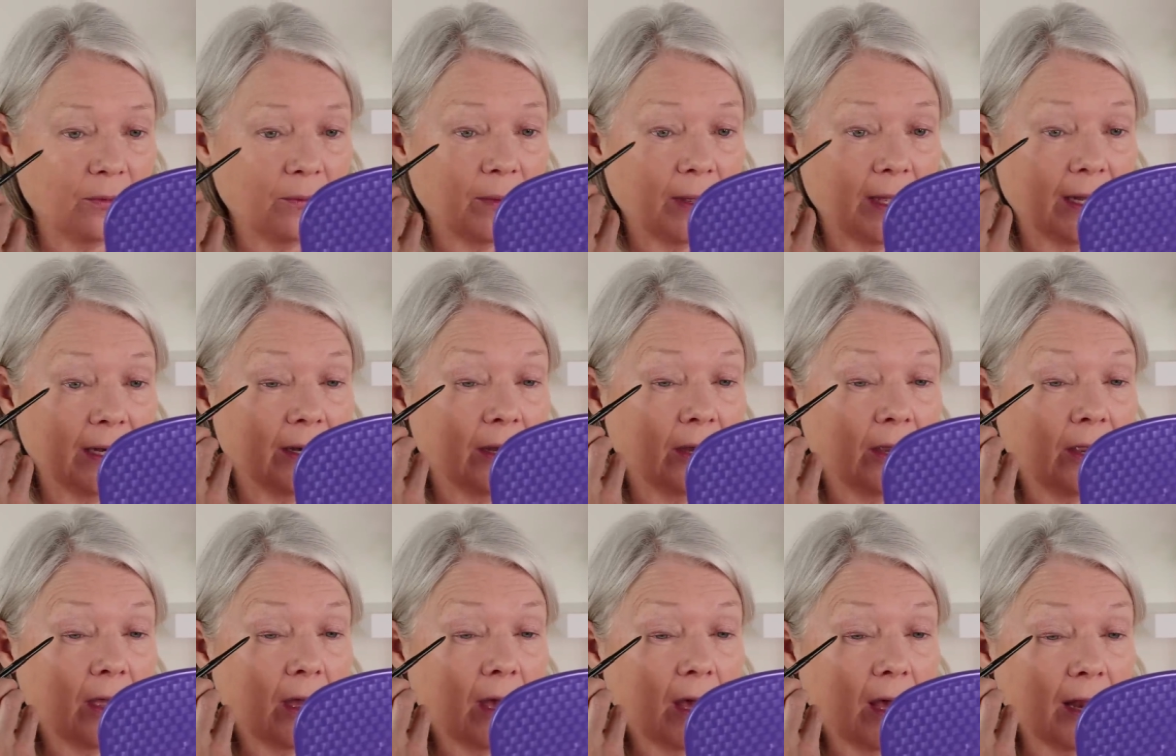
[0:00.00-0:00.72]
But
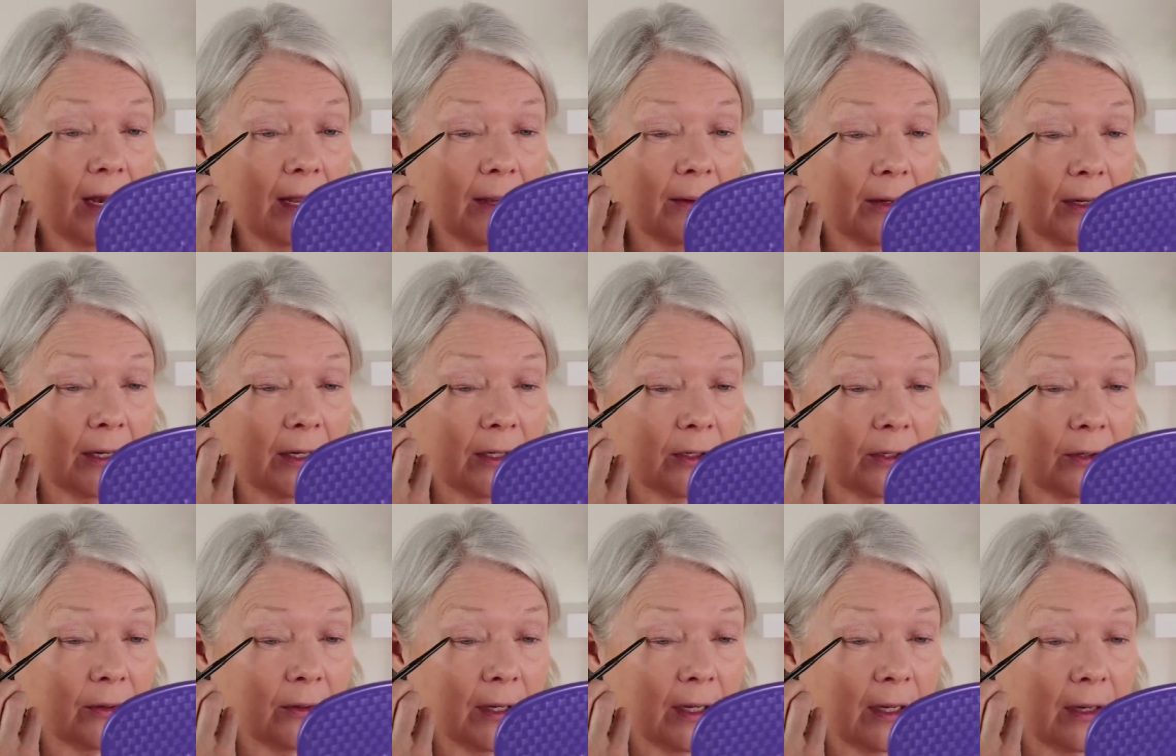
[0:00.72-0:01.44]
all I'm going
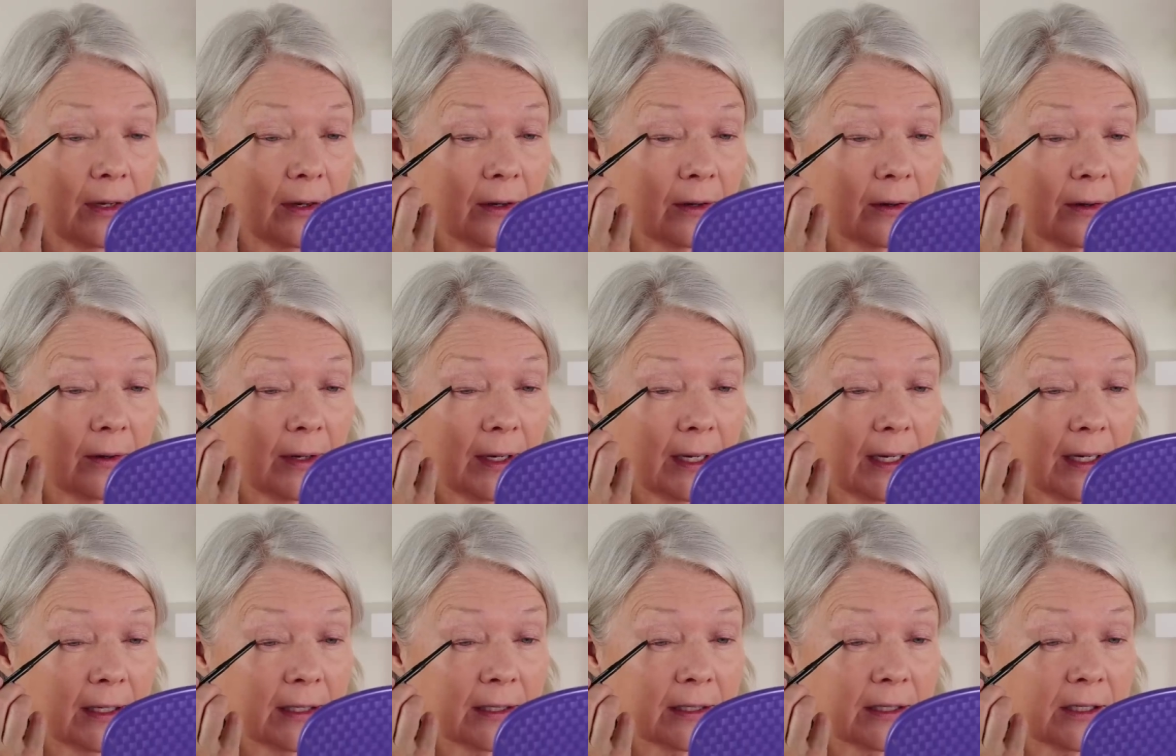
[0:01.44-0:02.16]
to do here
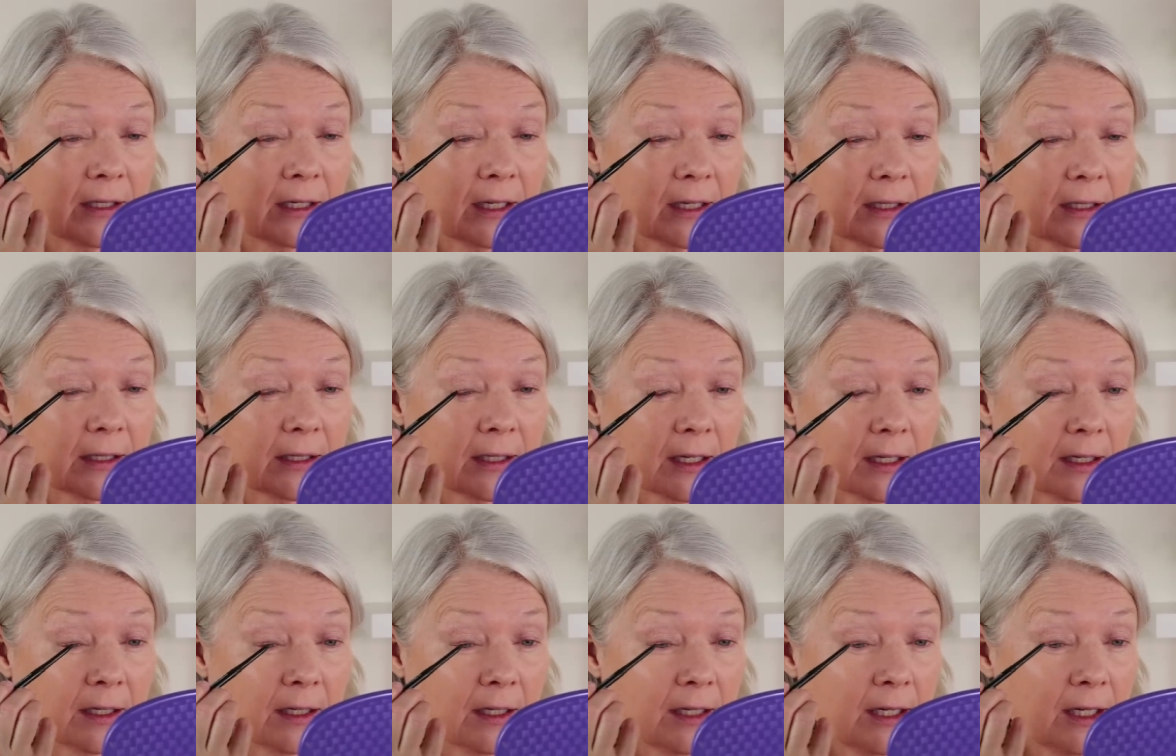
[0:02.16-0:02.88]
is just
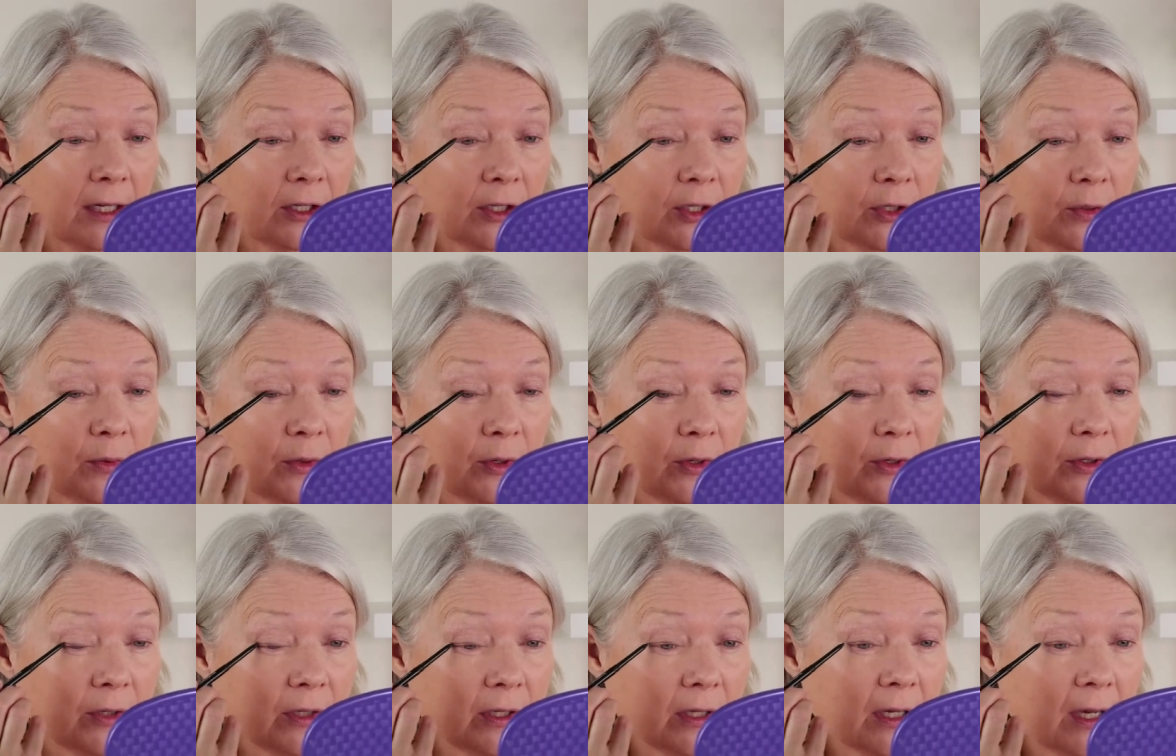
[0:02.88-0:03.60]
a little
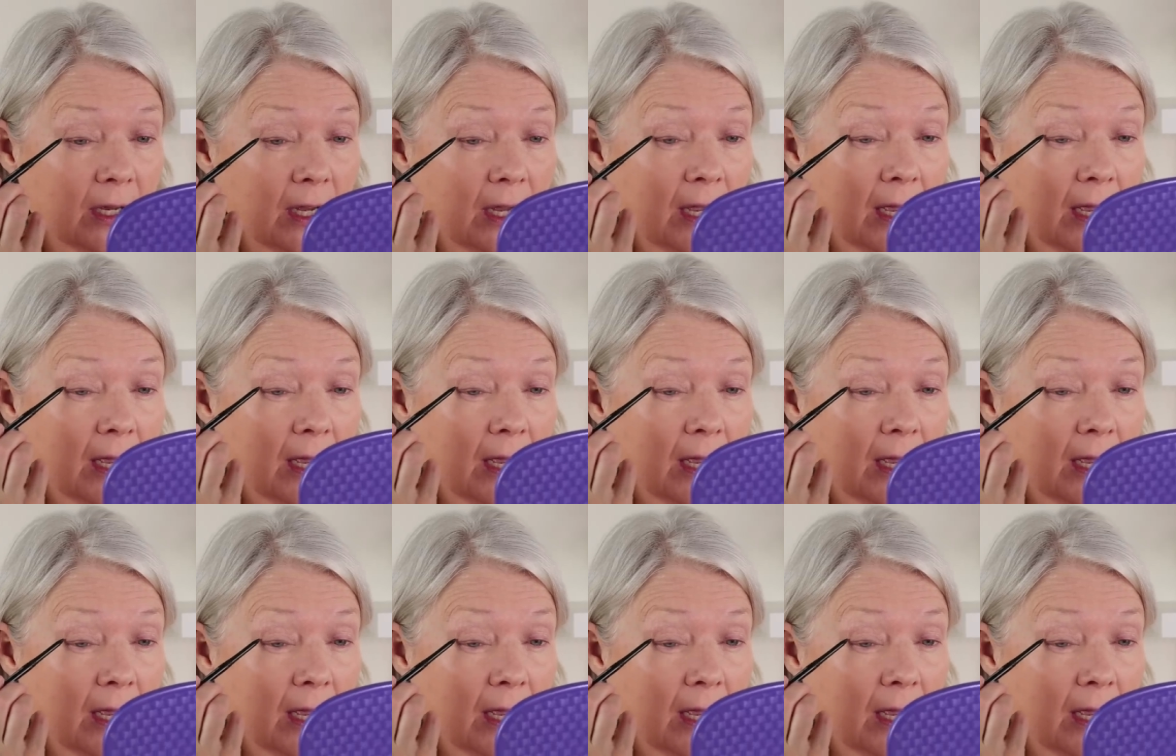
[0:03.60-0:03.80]
swoosh.